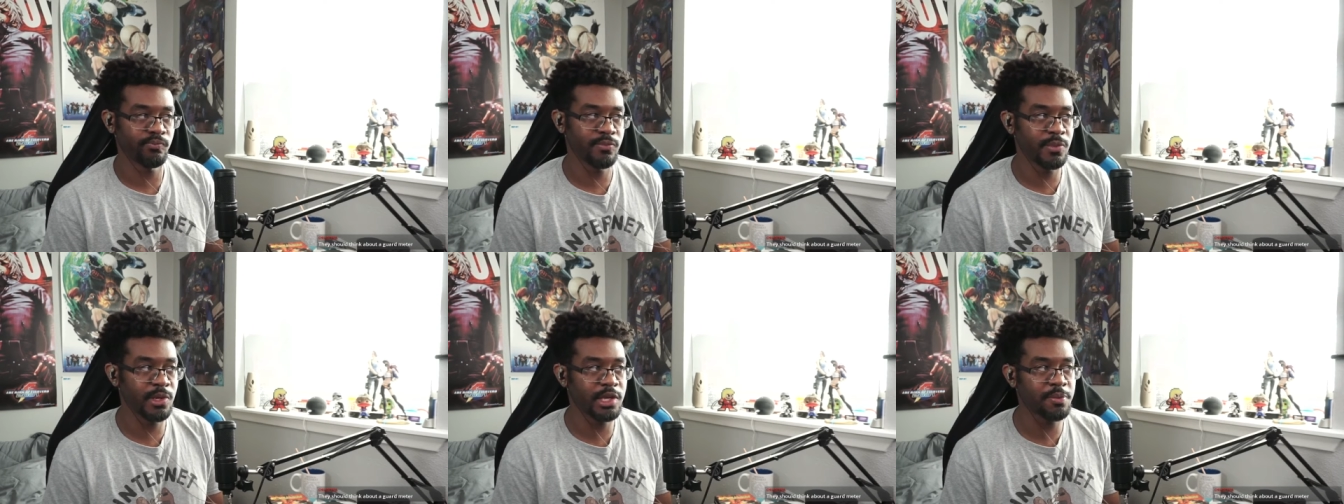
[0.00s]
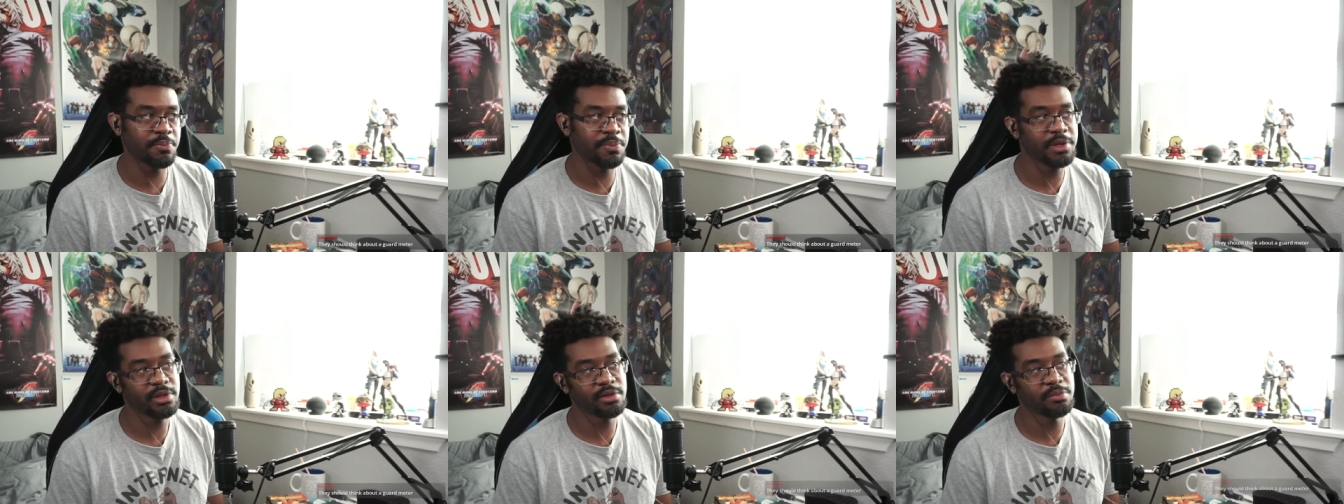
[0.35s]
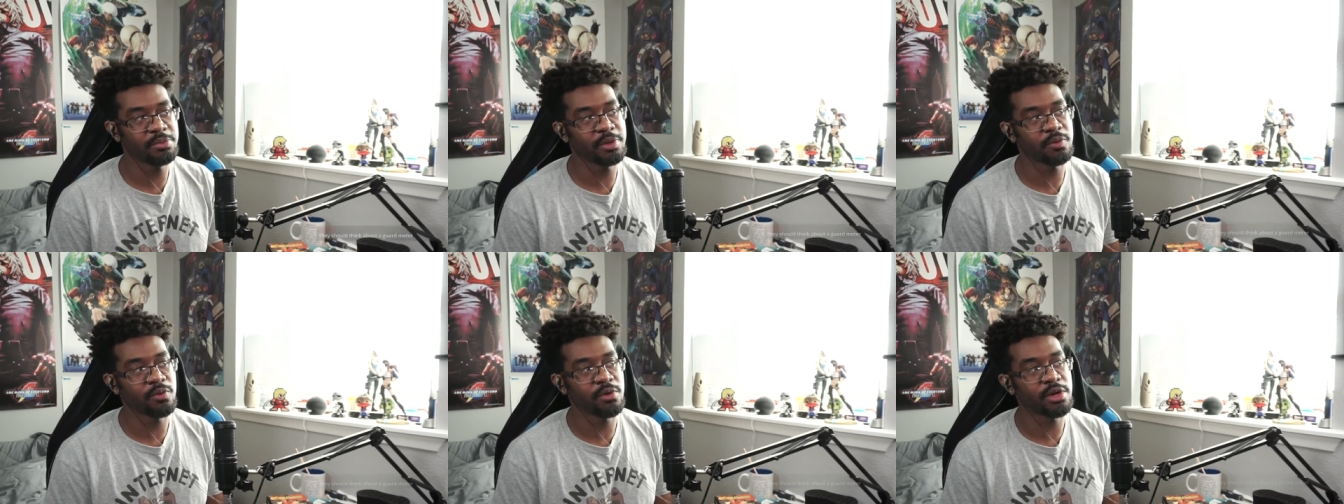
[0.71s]
it can be a little
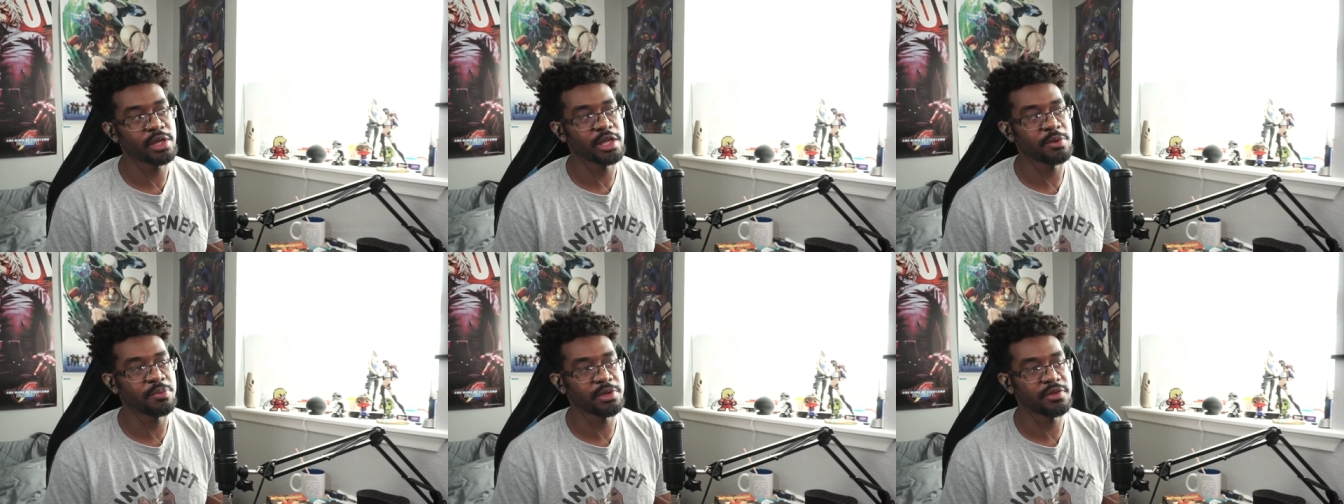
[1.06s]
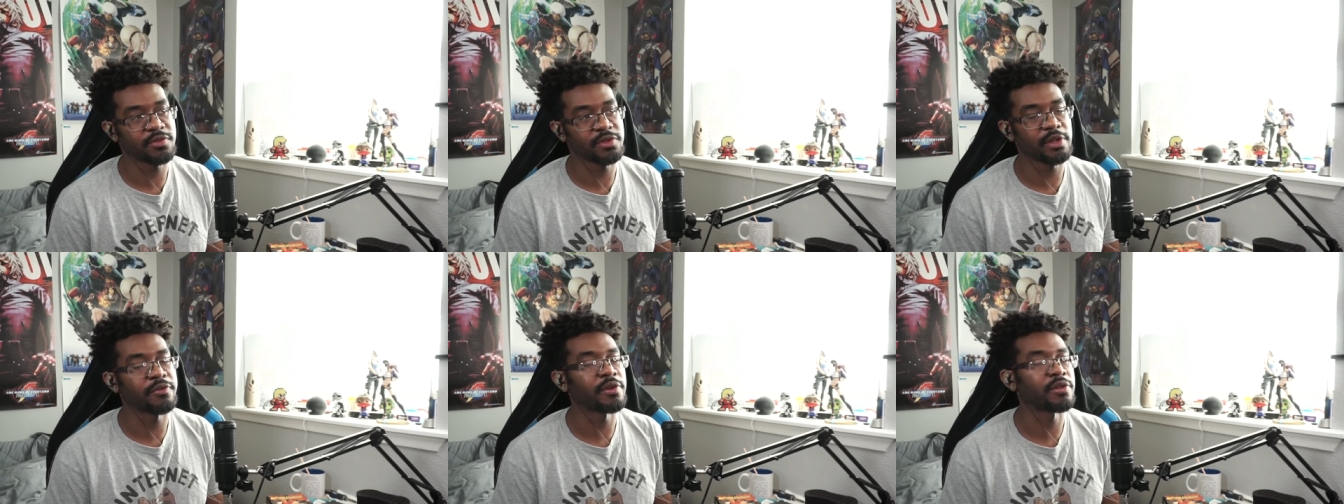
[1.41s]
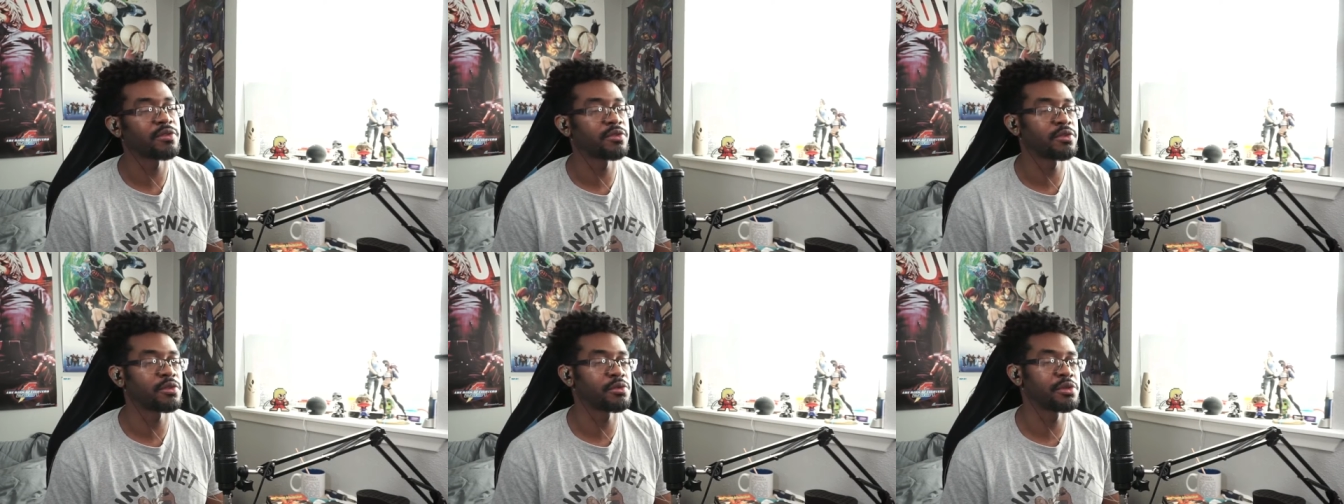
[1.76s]
bit wonky because defense
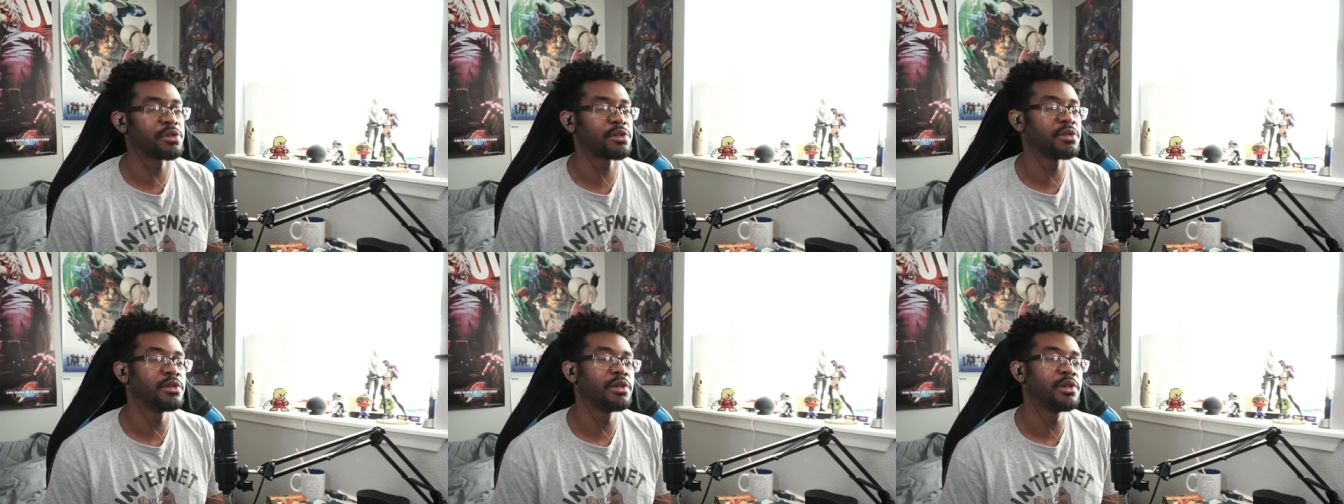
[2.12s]
is so good.